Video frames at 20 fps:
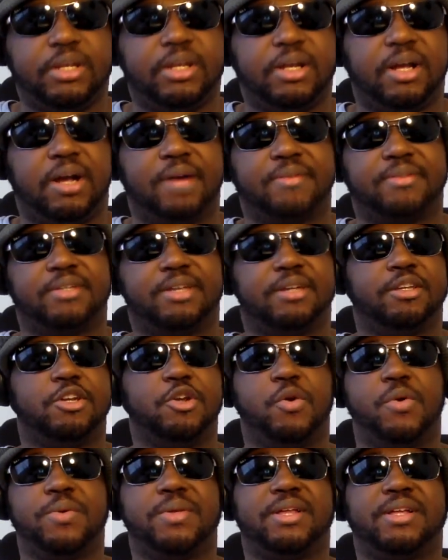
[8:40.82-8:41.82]
All of a sudden, you
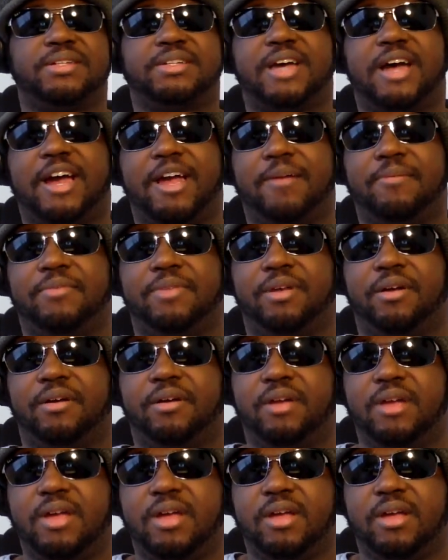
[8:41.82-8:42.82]
don't even get time
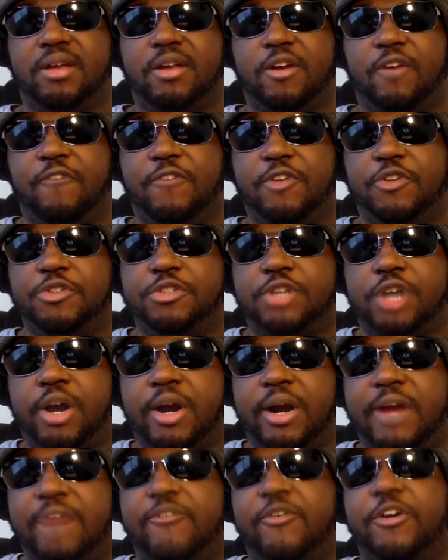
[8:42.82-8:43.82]
to, you know, feel
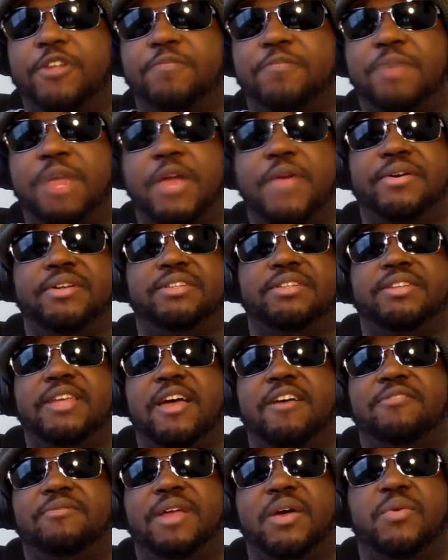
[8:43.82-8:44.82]
sorry for his parents'
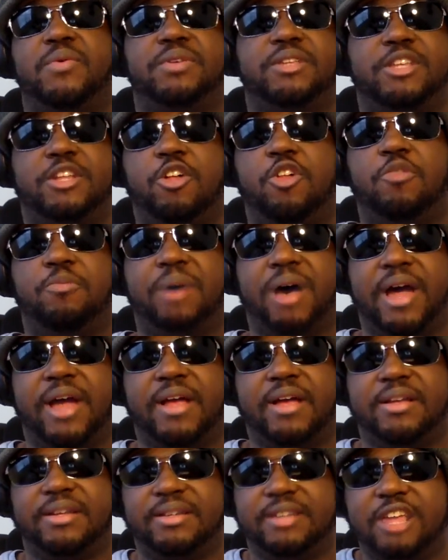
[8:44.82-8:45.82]
death that were killed by
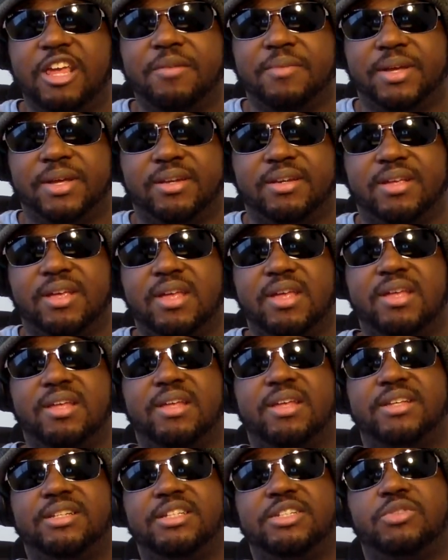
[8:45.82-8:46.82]
a demon.
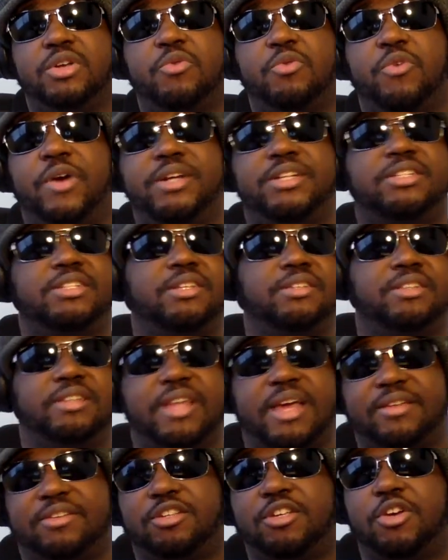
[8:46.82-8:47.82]
It rushes into
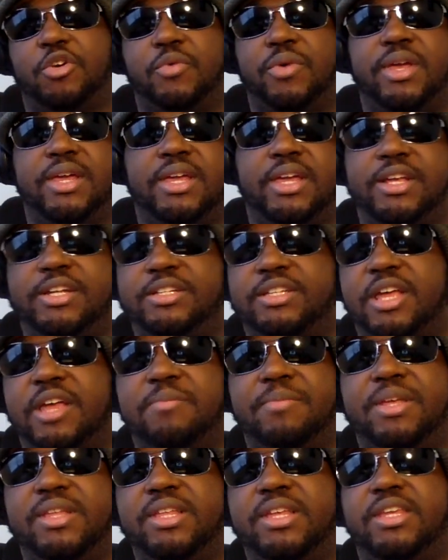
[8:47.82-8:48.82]
that too. He just
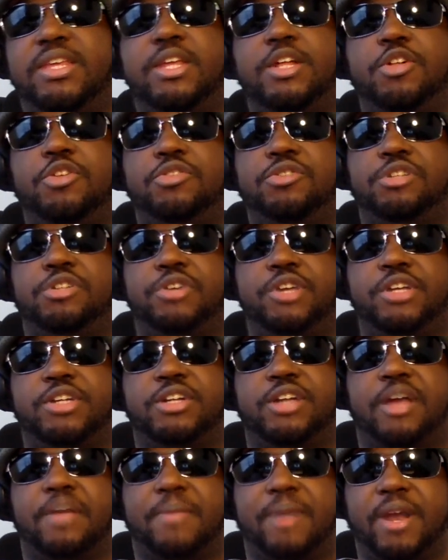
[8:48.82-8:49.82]
immediately kills the
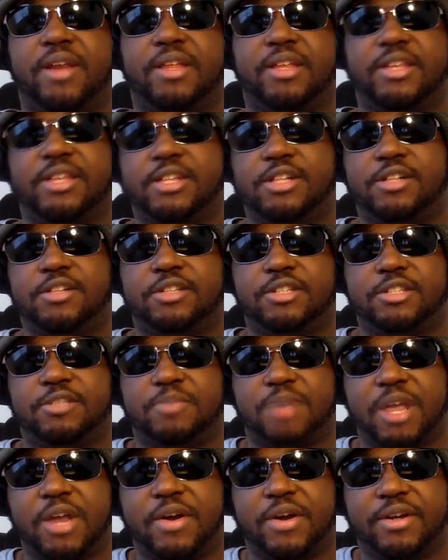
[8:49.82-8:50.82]
creature that apparently killed his
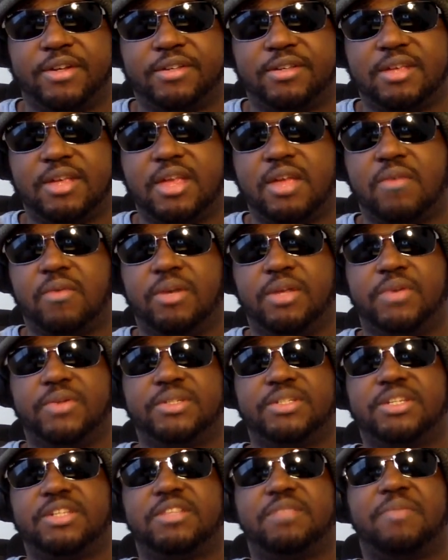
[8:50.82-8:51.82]
parents when he
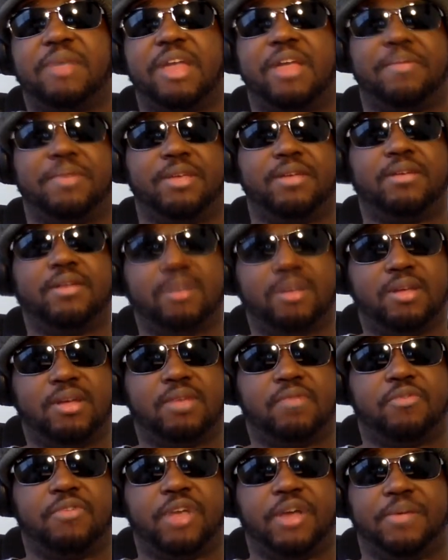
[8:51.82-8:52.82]
was just a baby
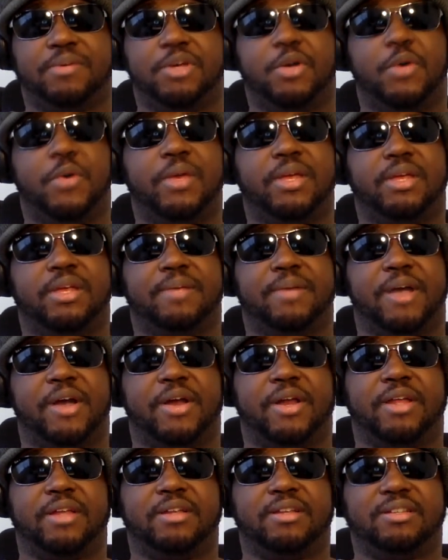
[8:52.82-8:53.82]
without knowing
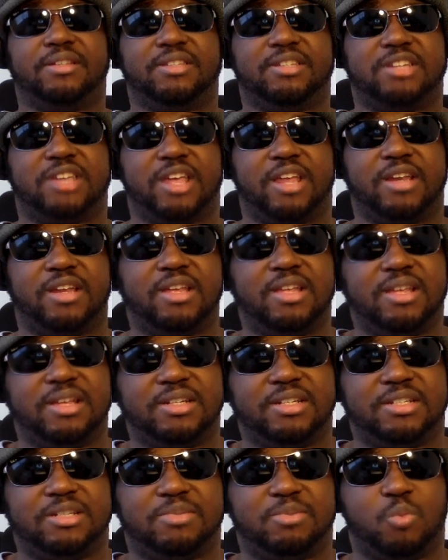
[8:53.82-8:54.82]
about it and shit.
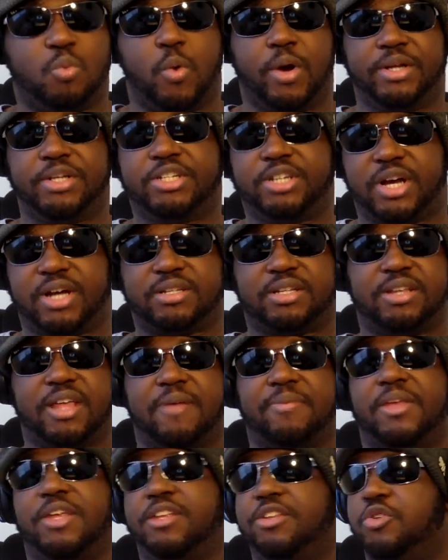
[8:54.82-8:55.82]
Just one shots
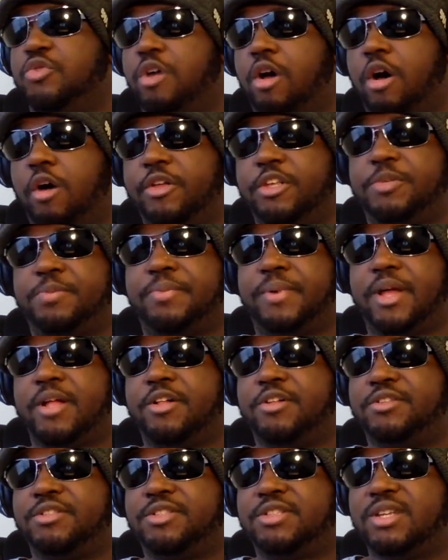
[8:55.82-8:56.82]
down. He does all these
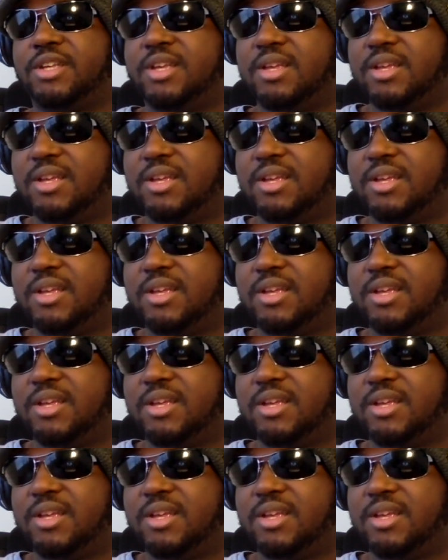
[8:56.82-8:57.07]
spells.